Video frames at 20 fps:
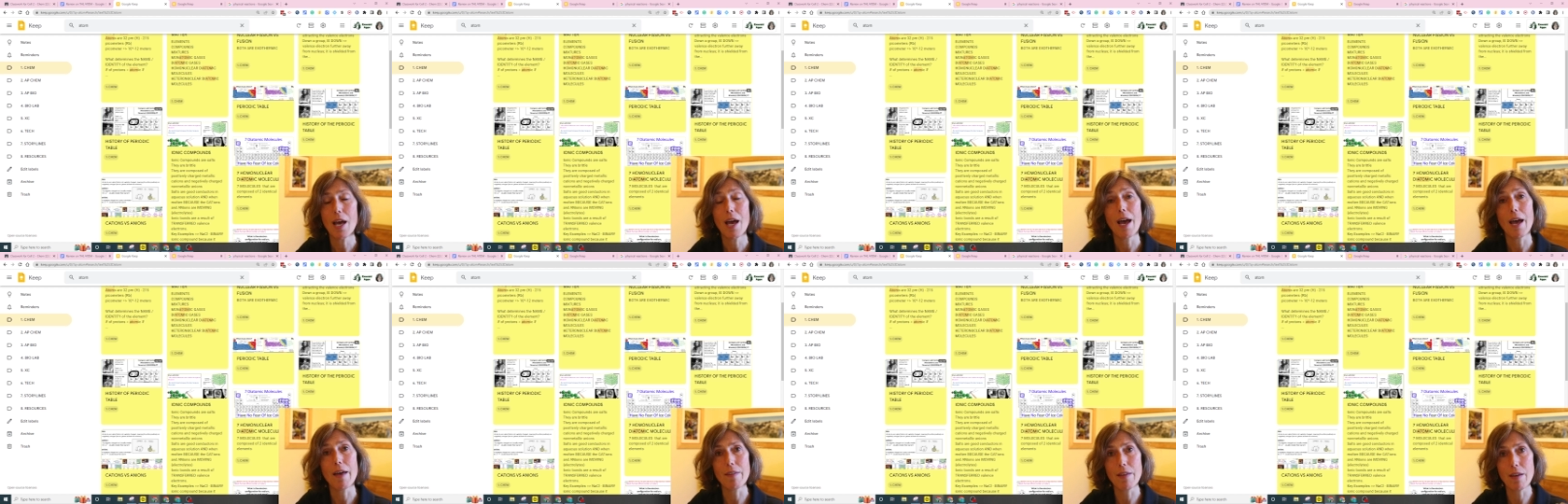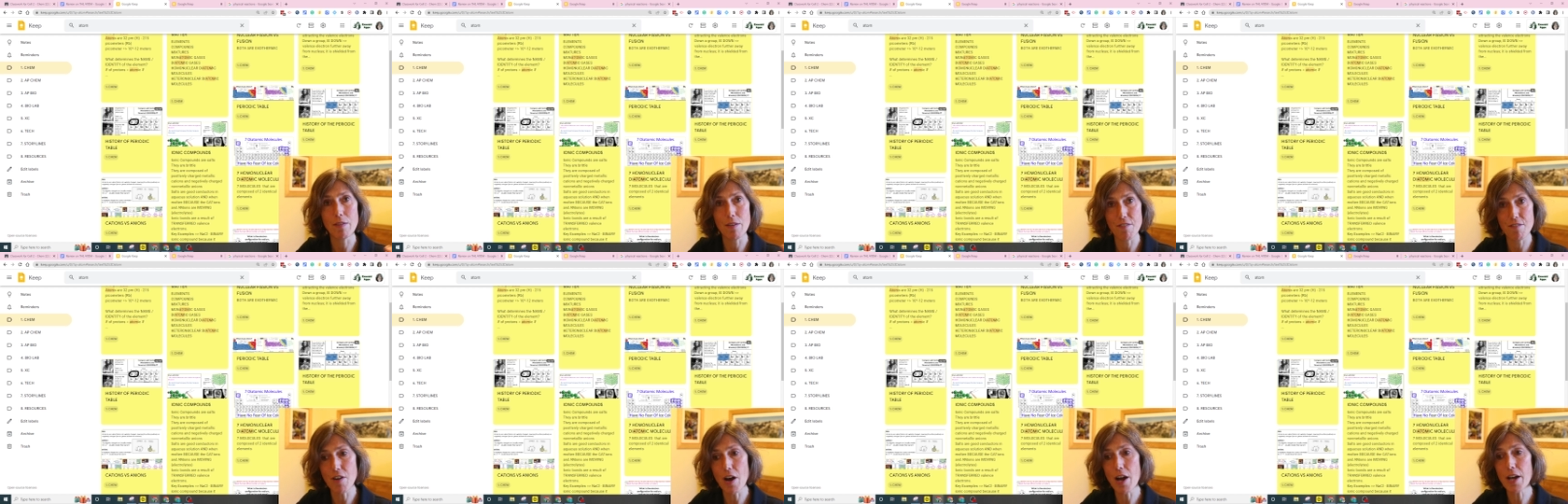And then the
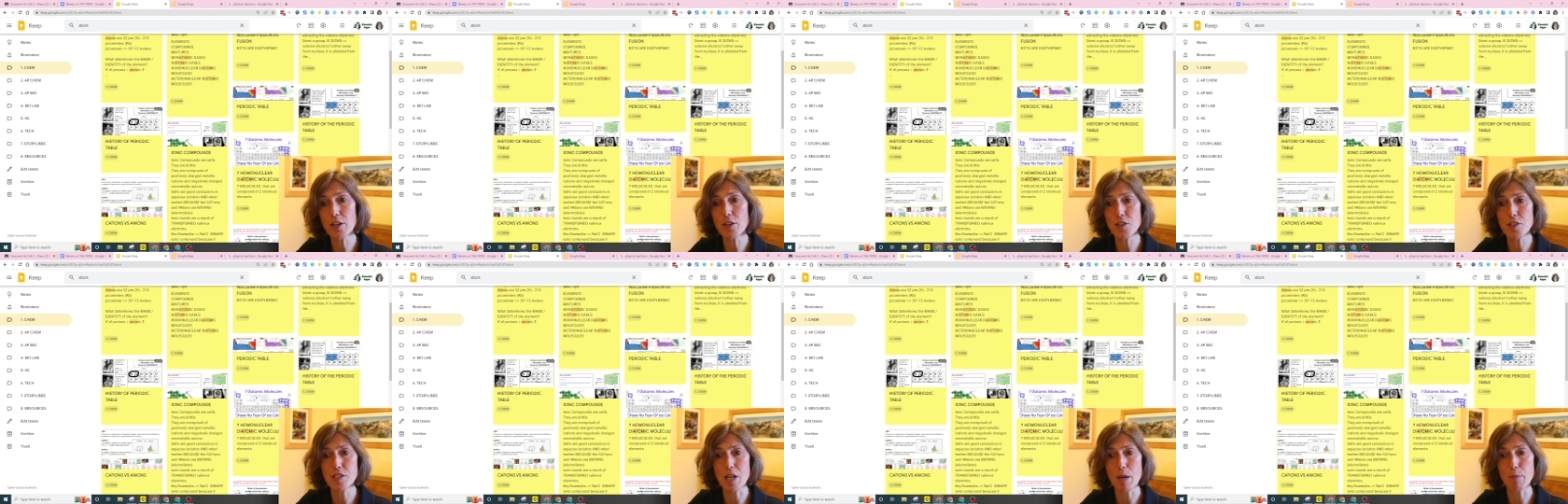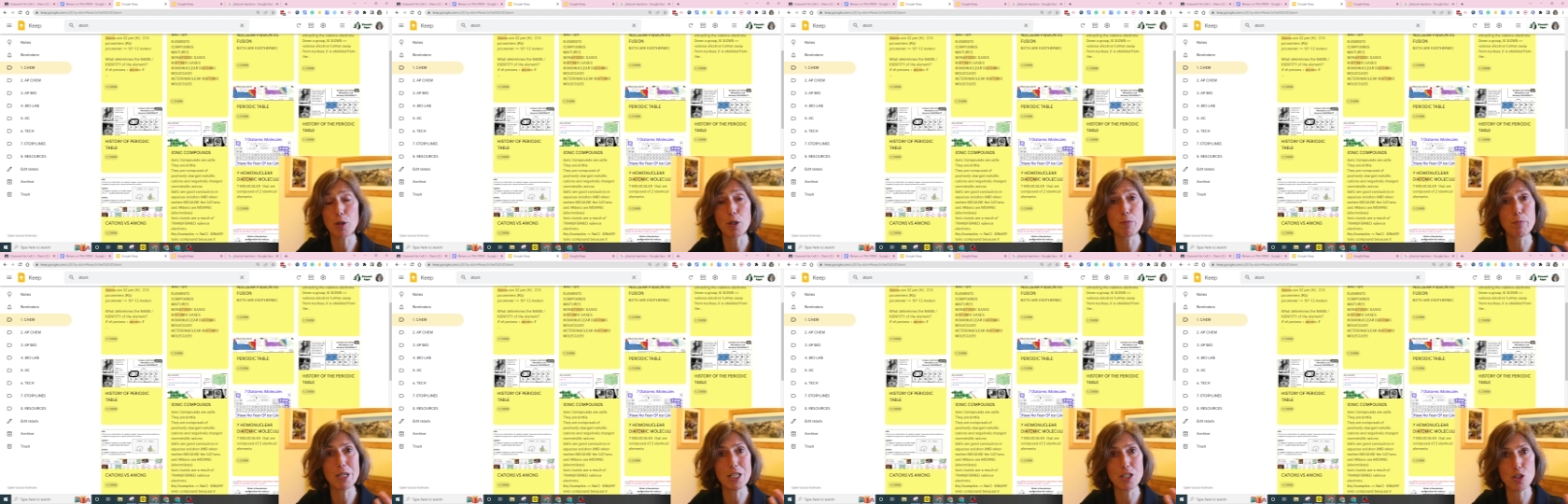final step
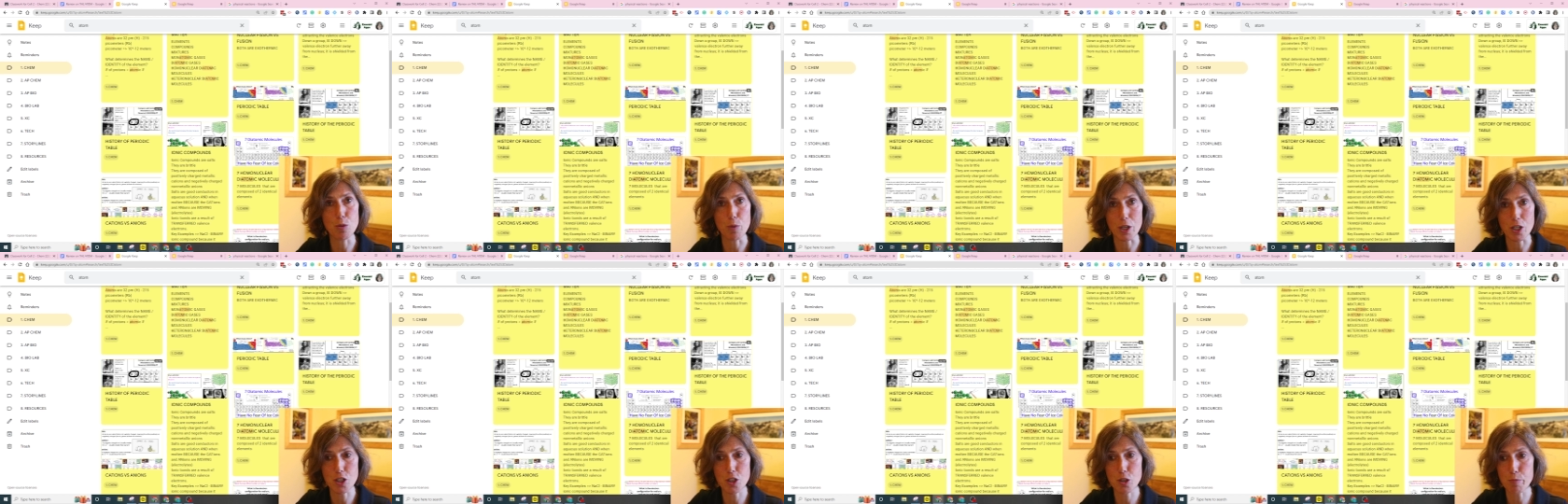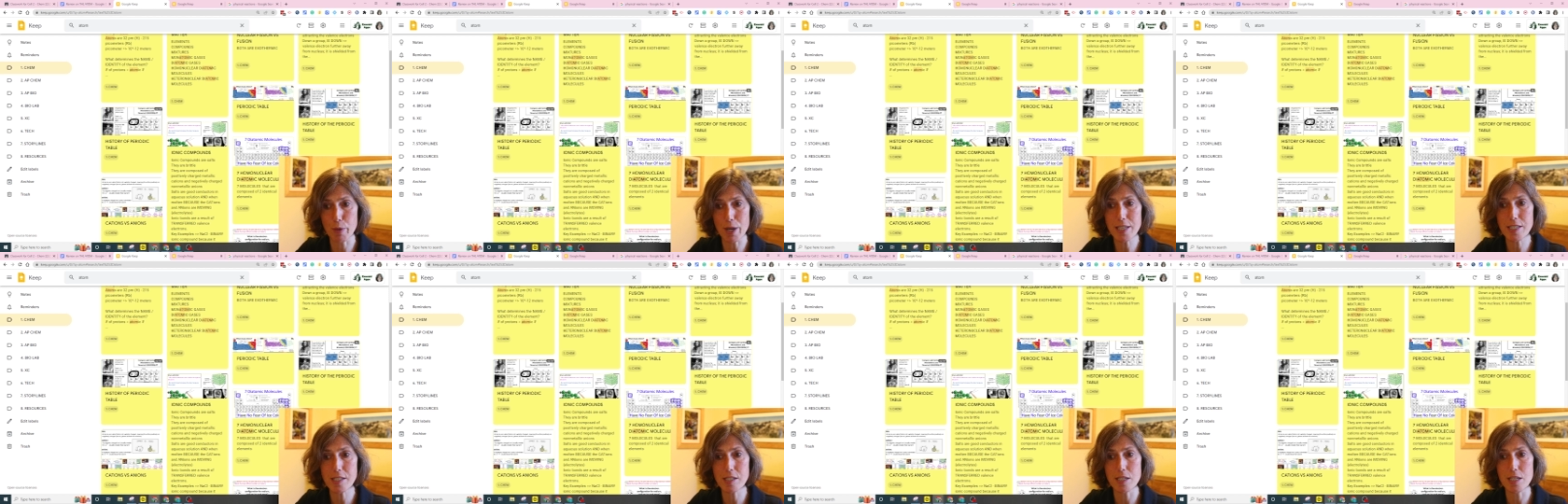could be to
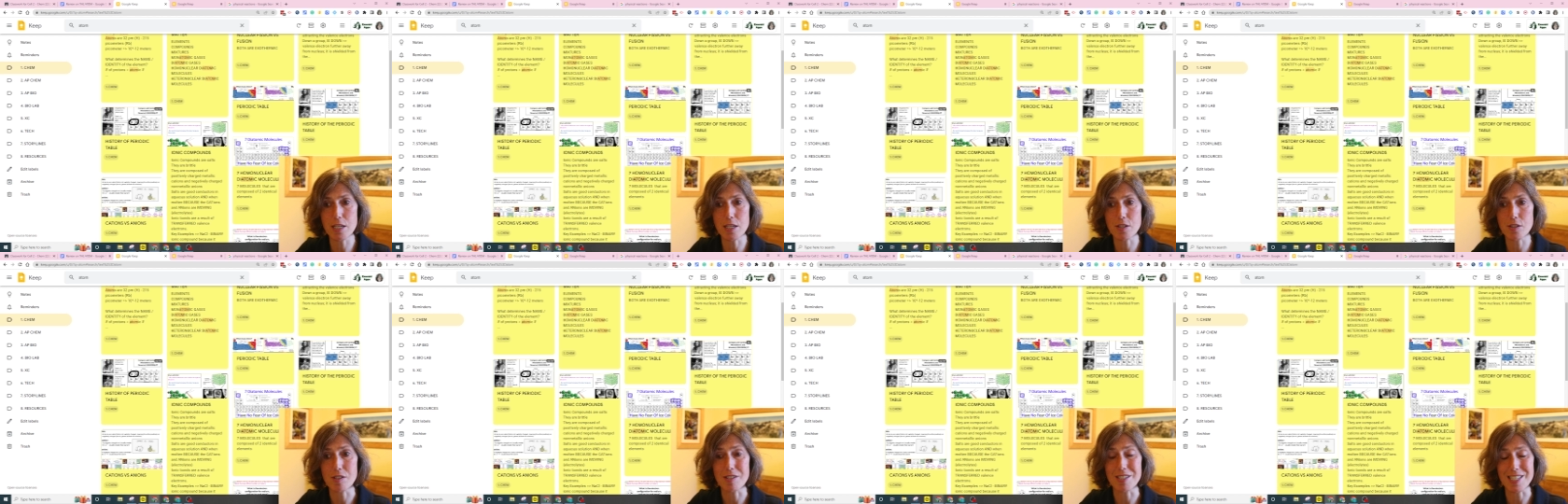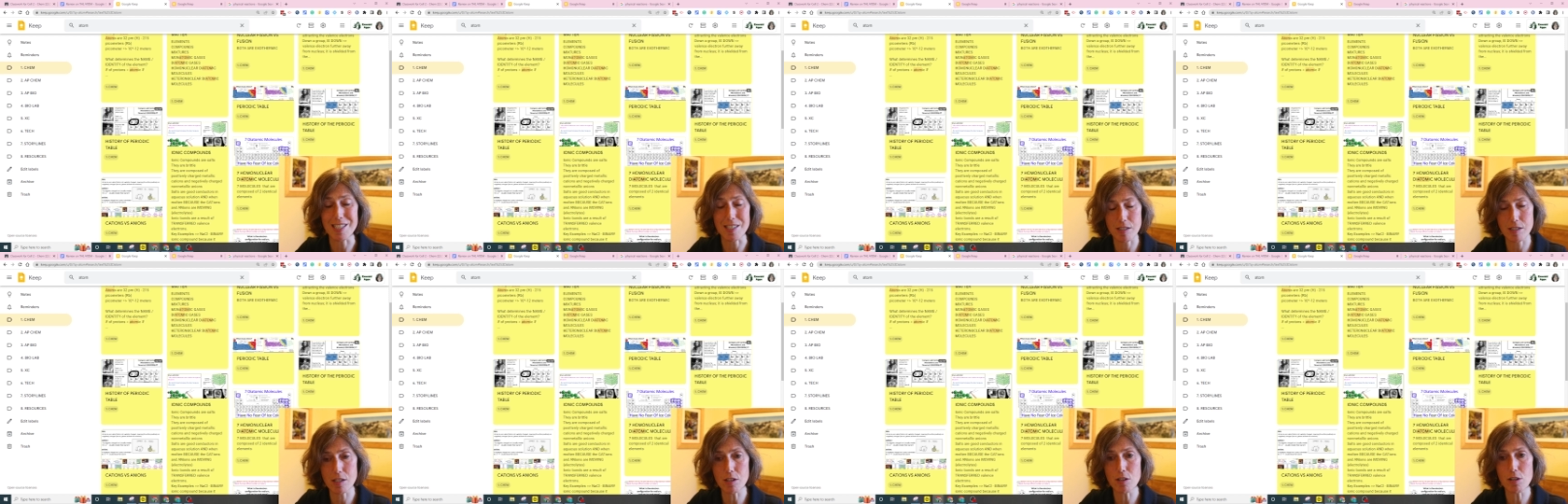express these
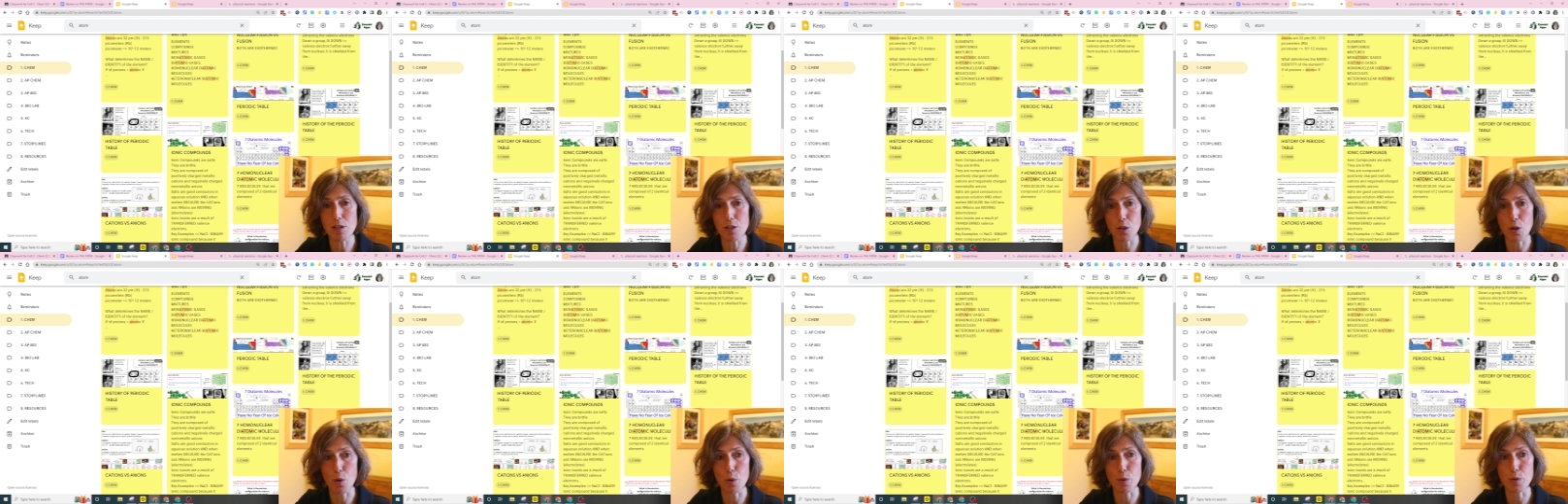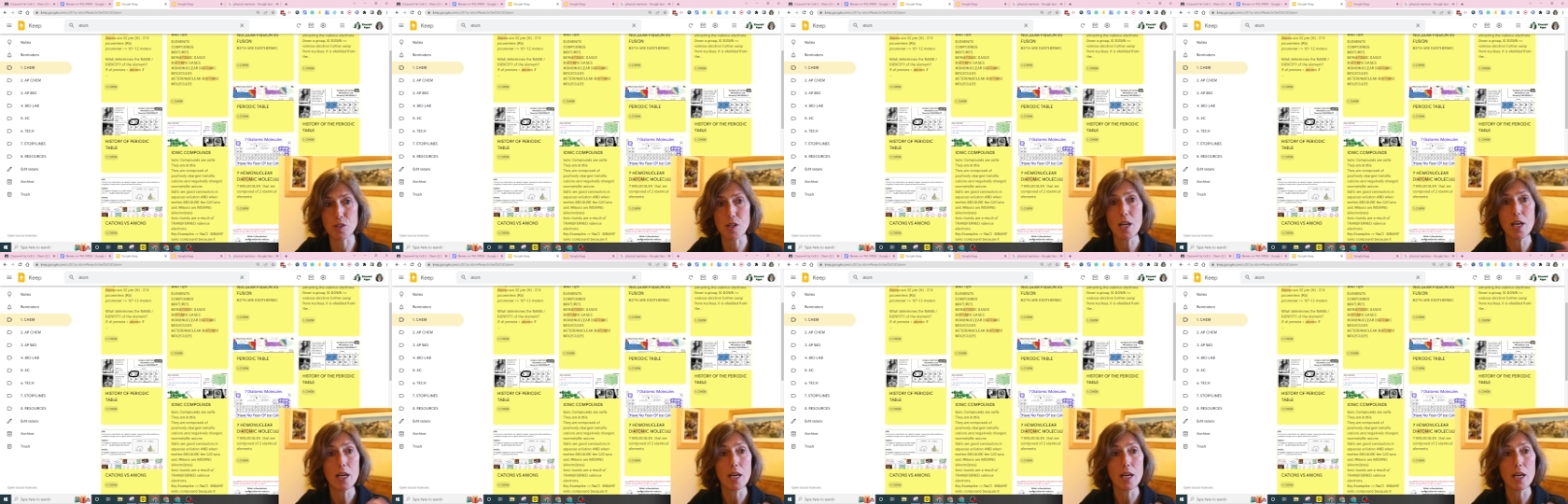distilled notes